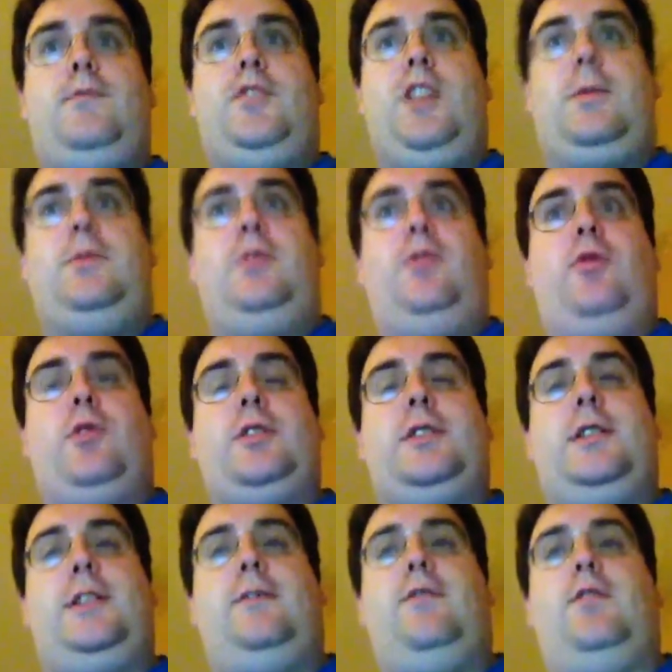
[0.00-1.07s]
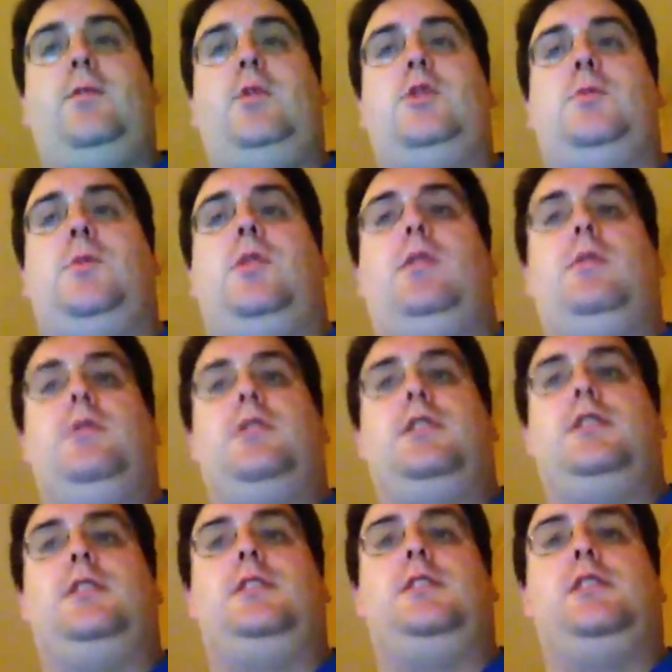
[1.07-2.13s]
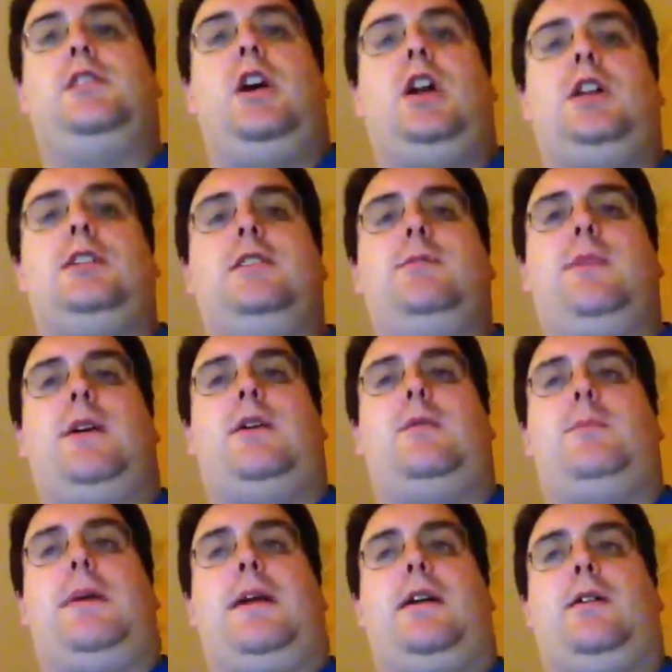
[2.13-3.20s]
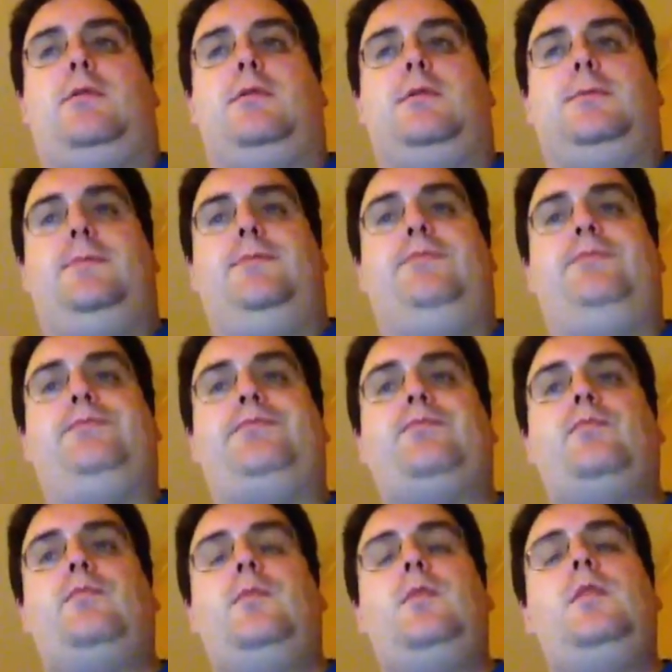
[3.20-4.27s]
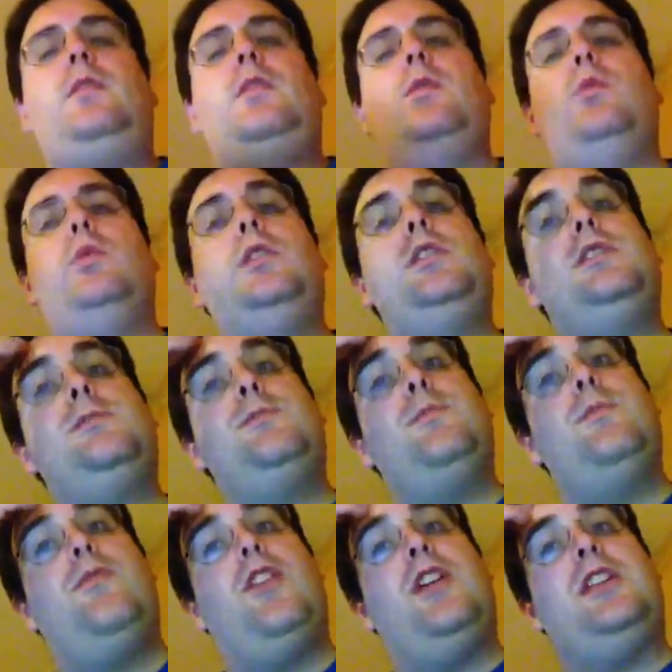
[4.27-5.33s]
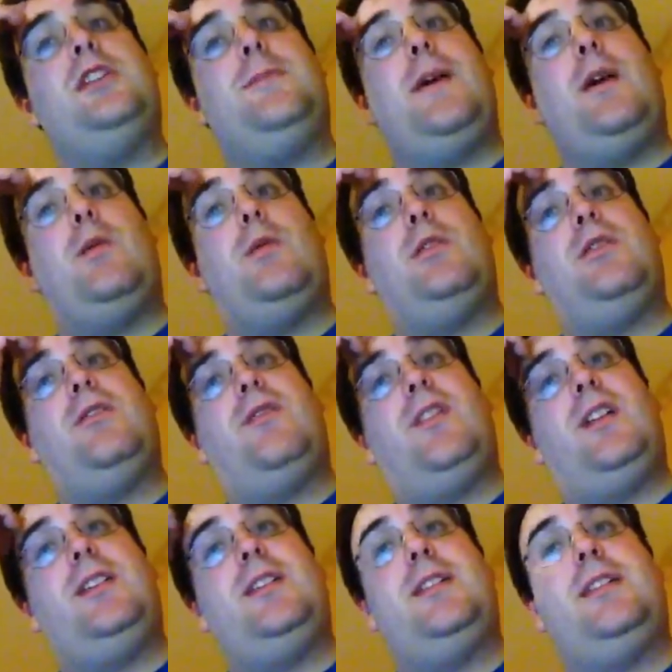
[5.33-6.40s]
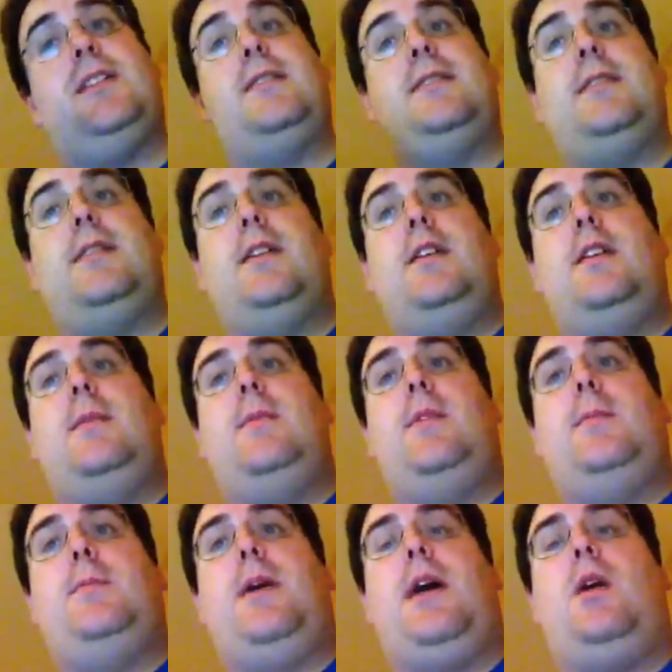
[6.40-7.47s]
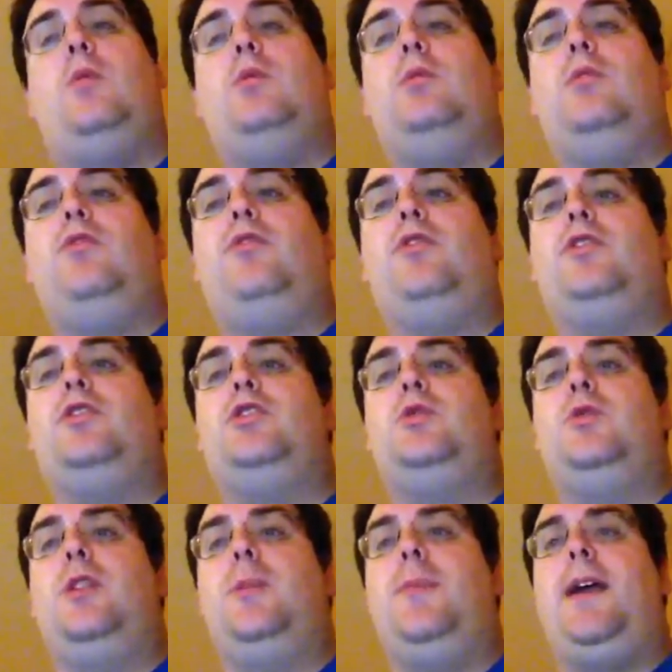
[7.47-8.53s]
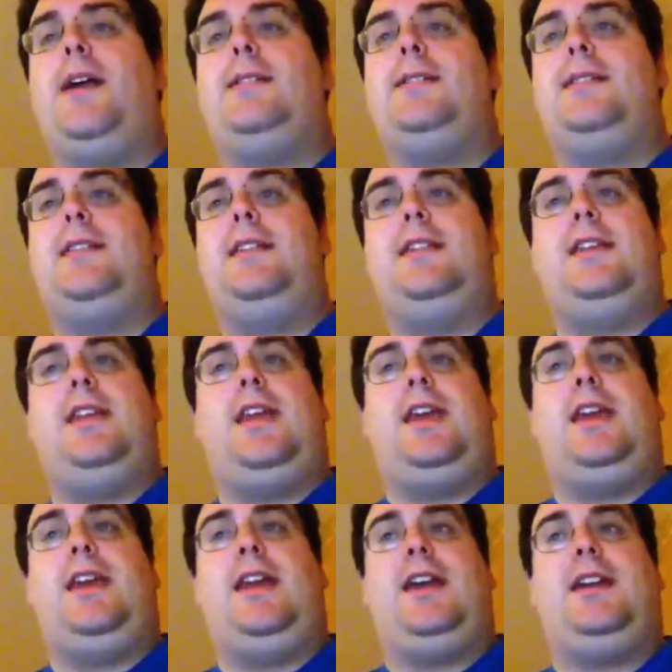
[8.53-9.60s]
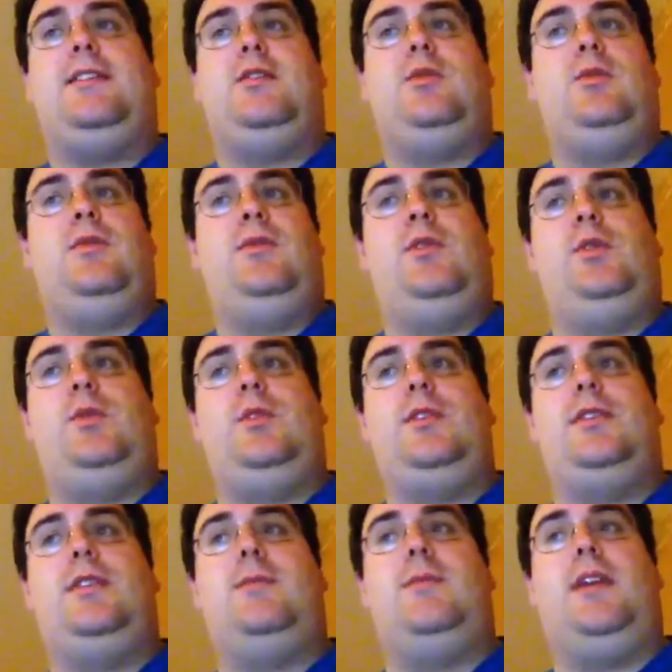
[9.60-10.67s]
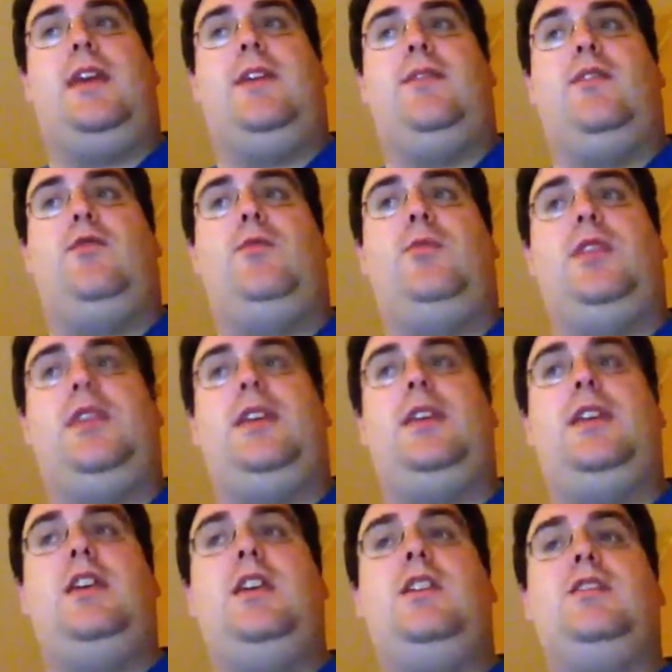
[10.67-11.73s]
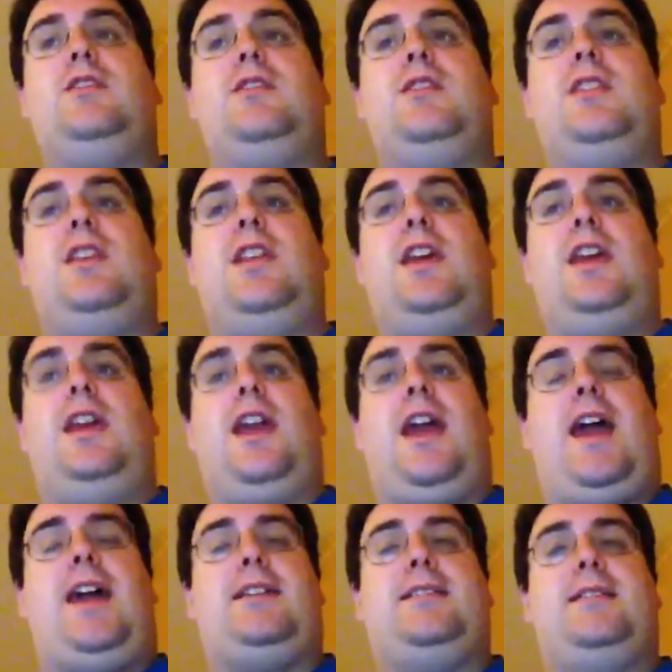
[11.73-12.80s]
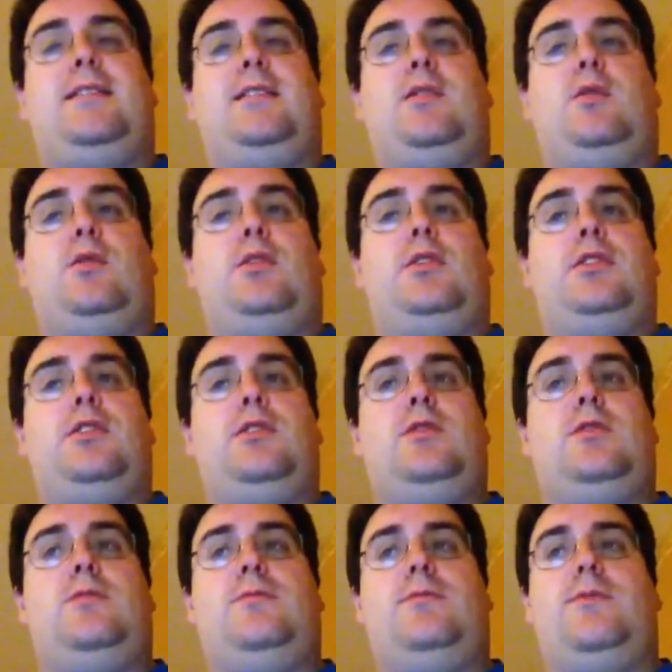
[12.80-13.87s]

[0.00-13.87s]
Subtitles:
Chapter 14, for the most part, talks about power. When it defines power, it defines it as power refers to a capacity that A has to influence the behavior of B so that B acts in accordance